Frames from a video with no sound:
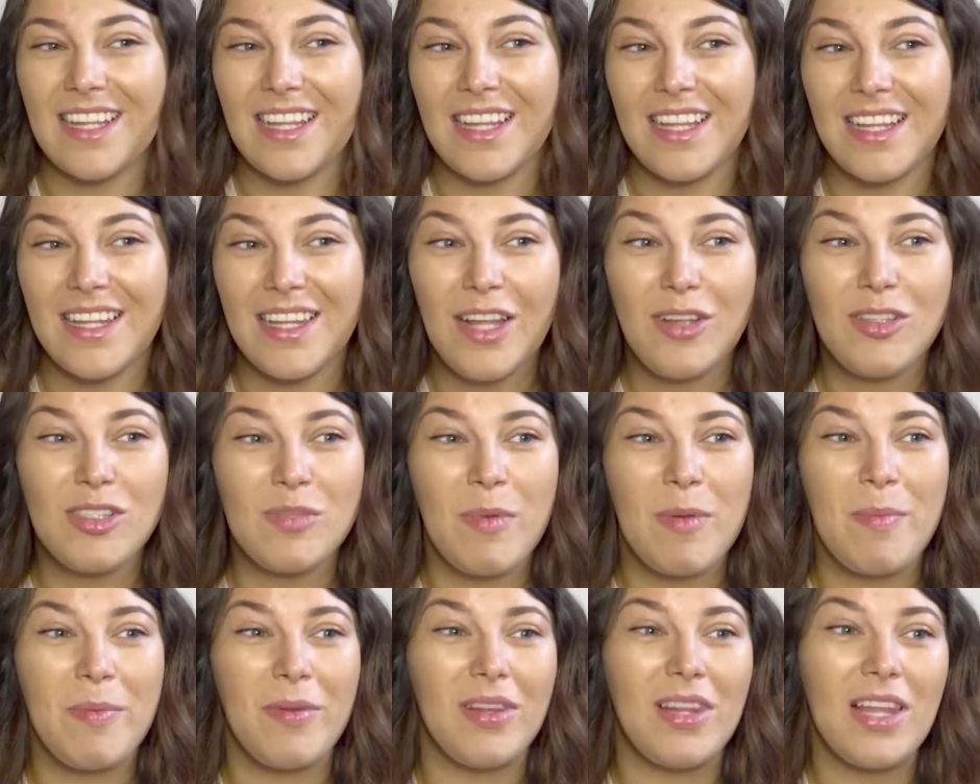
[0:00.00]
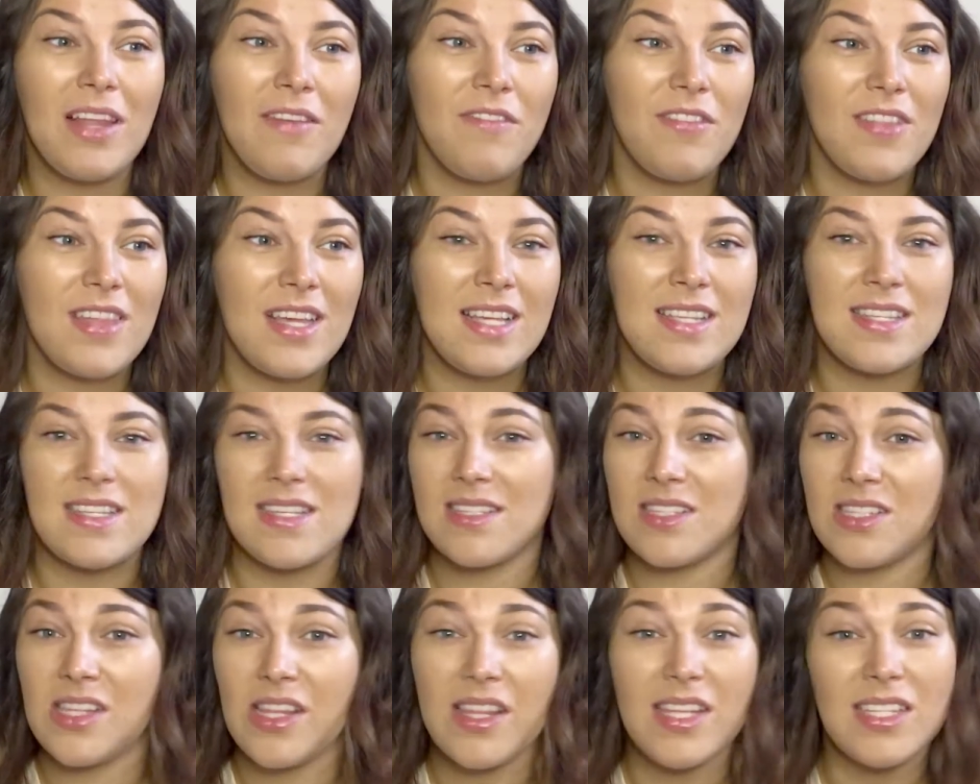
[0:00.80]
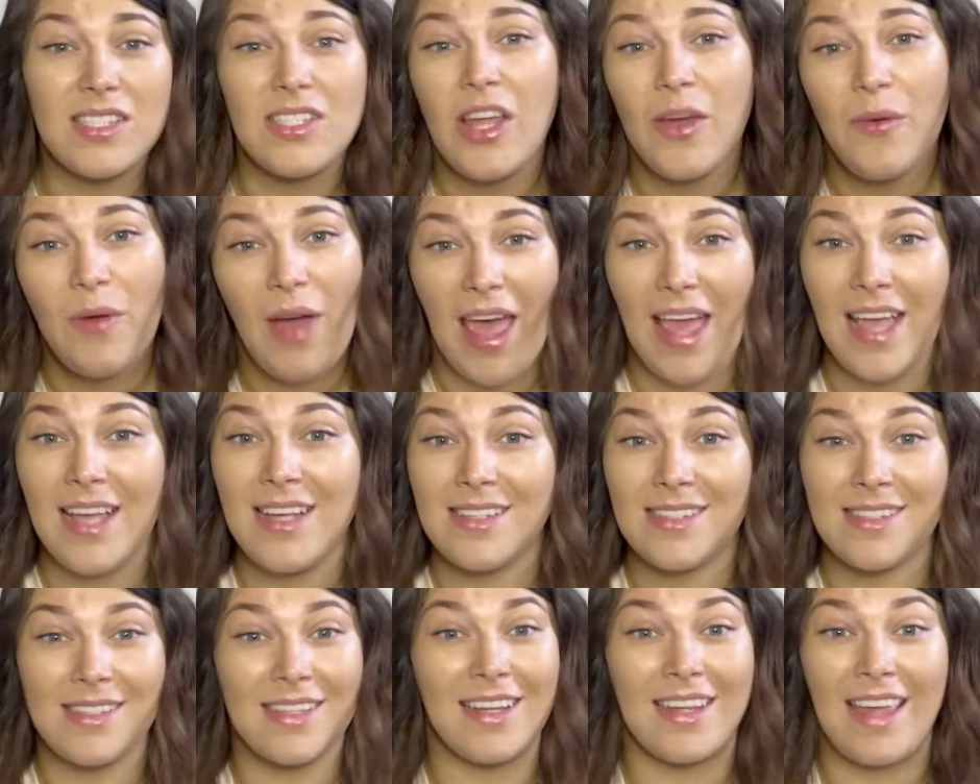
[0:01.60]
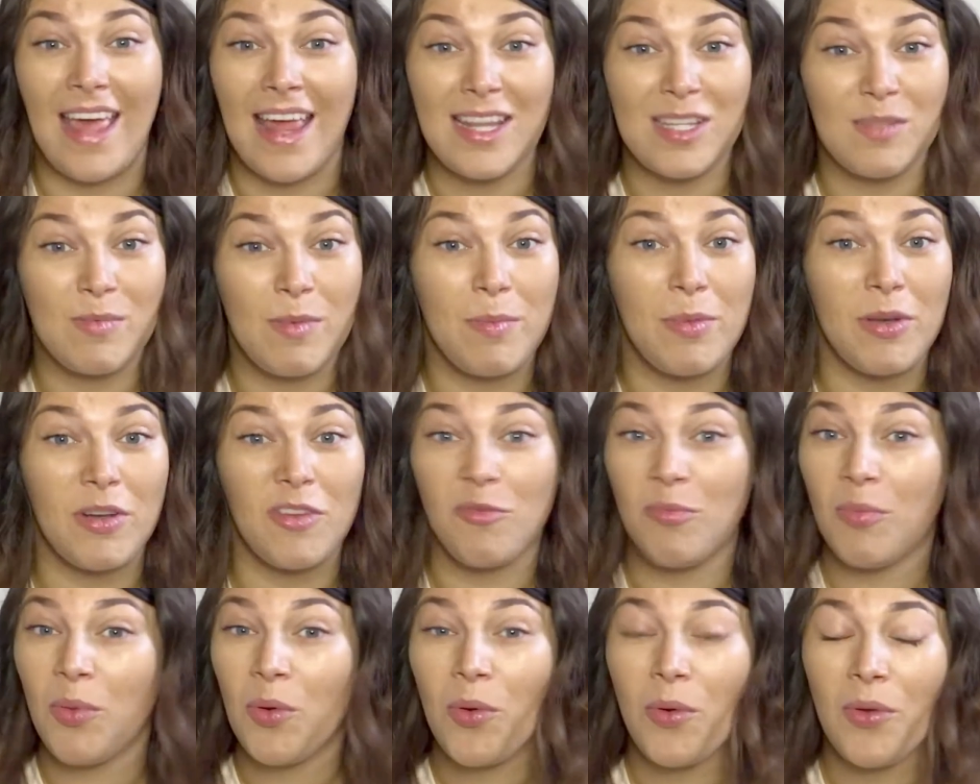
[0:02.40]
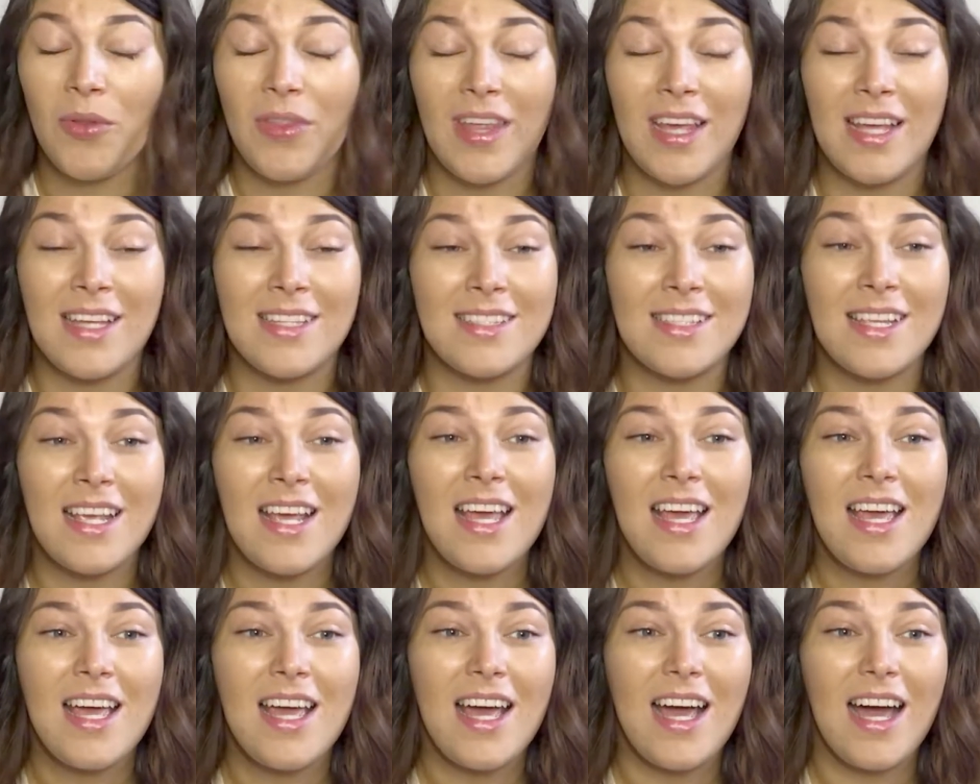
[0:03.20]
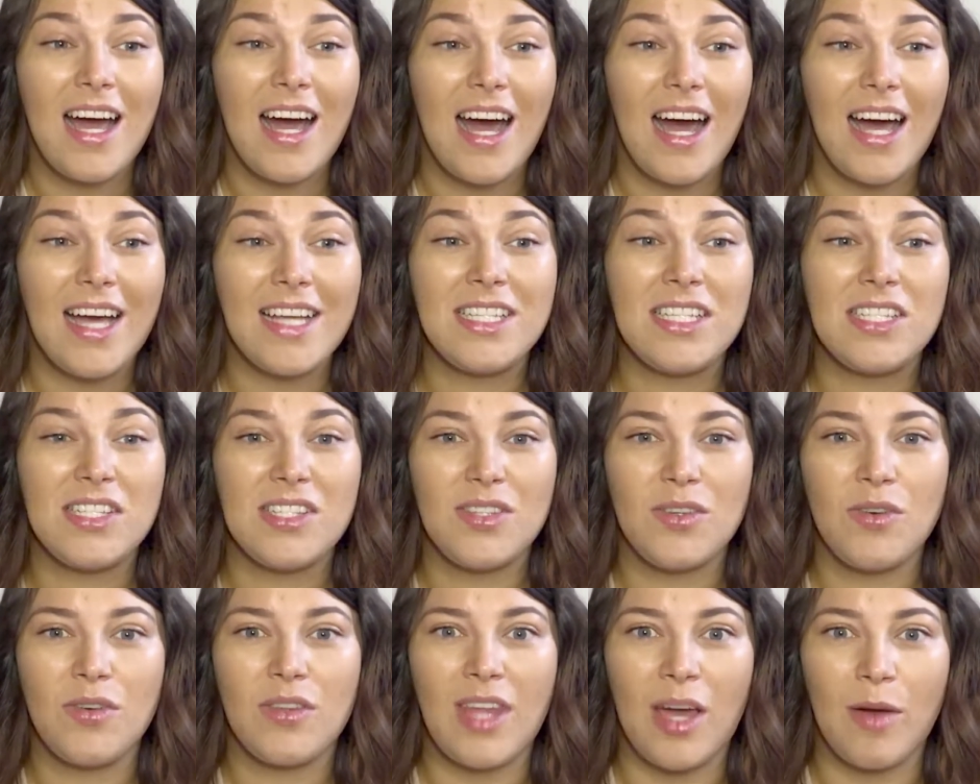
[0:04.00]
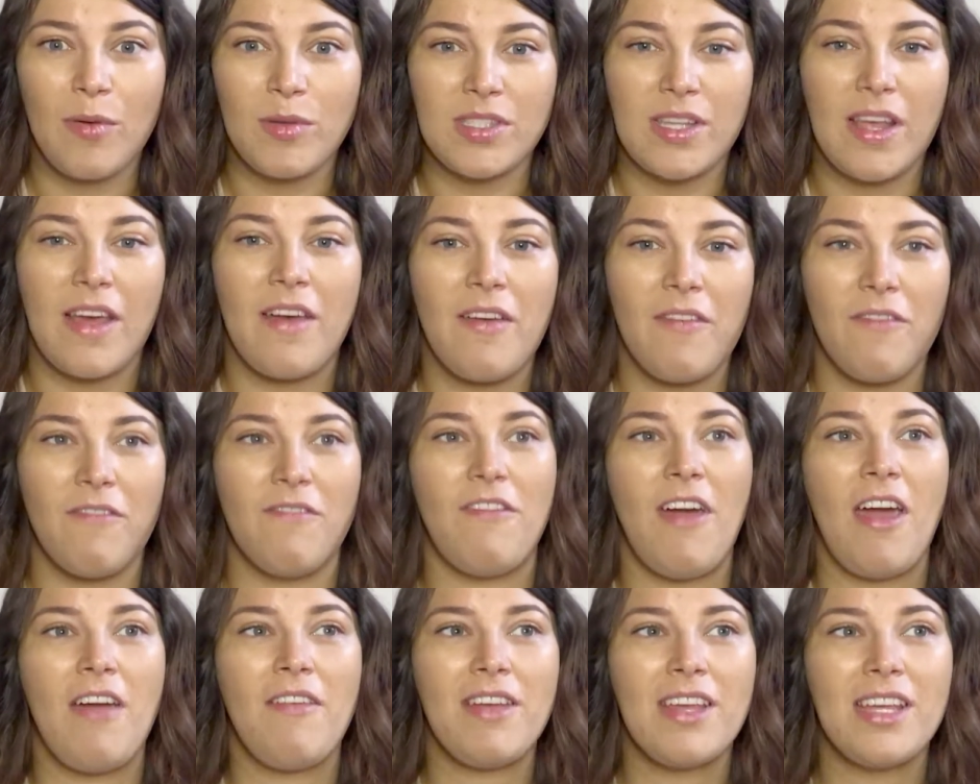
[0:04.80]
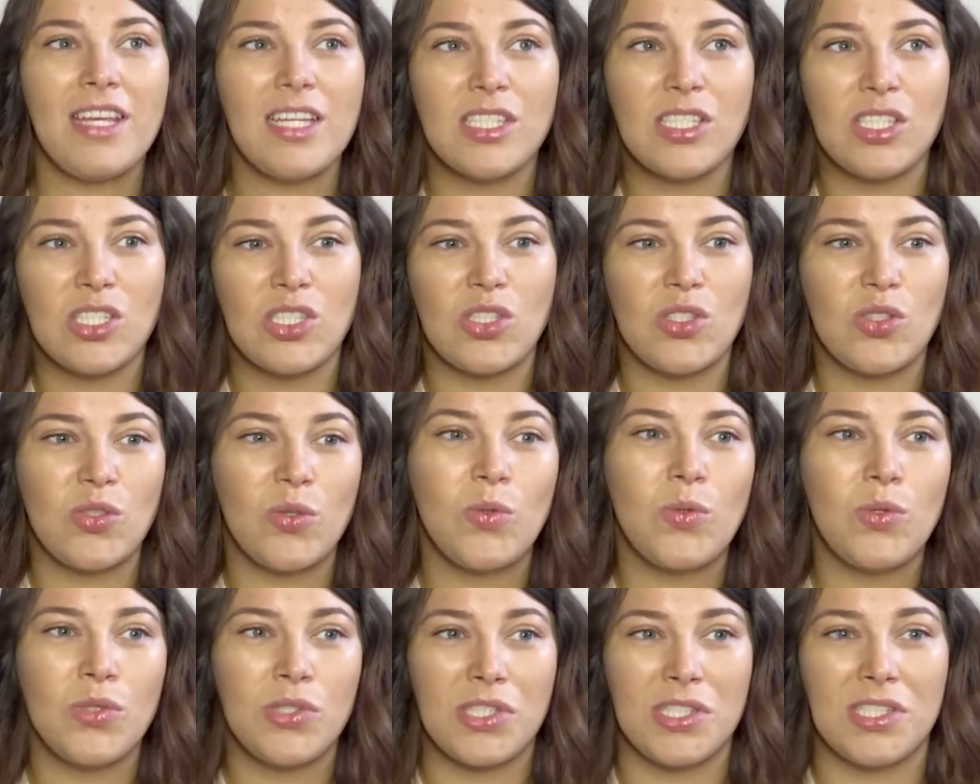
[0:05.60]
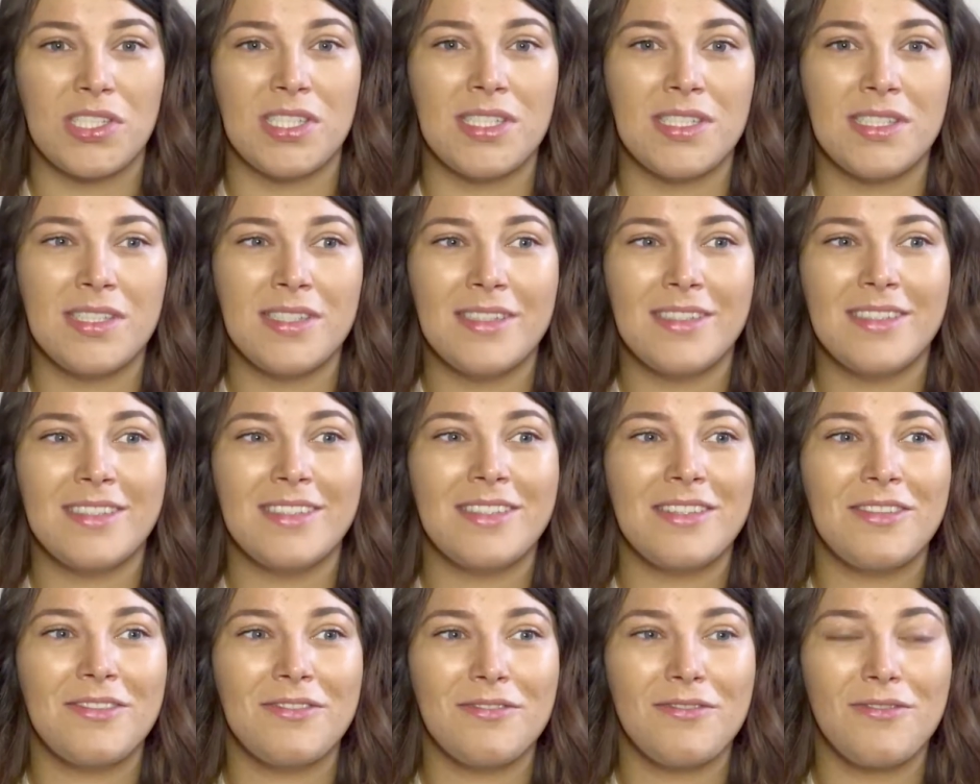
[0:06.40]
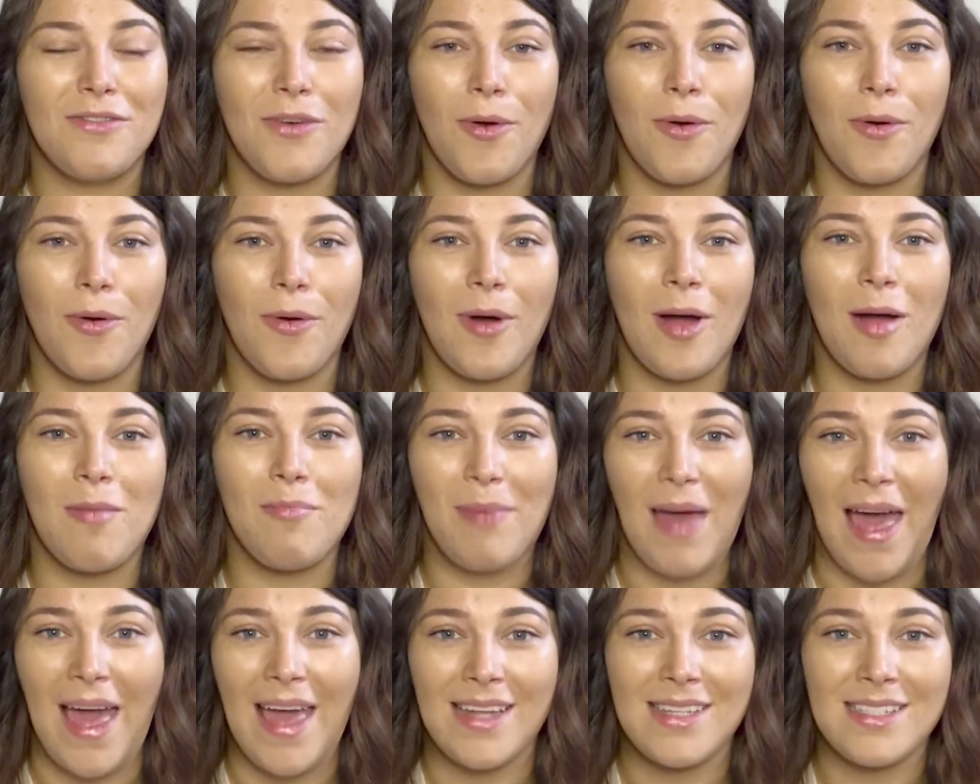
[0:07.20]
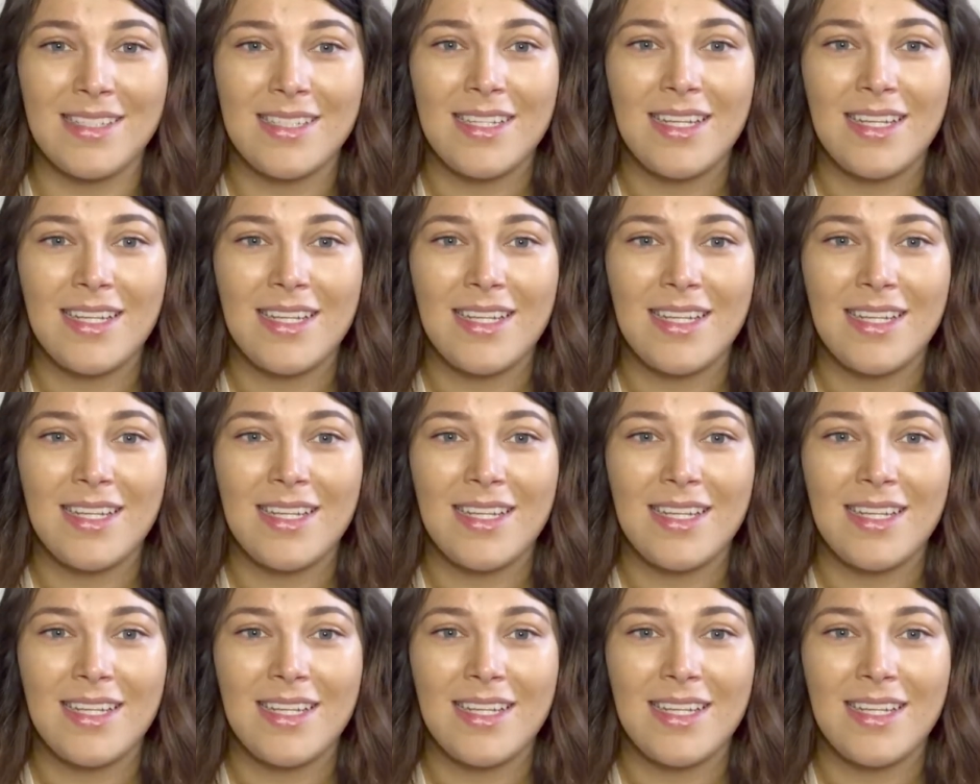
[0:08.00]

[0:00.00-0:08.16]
Loads of people love these, there's no hate against people who've bought this. I just thought that was very extortionate for a bed.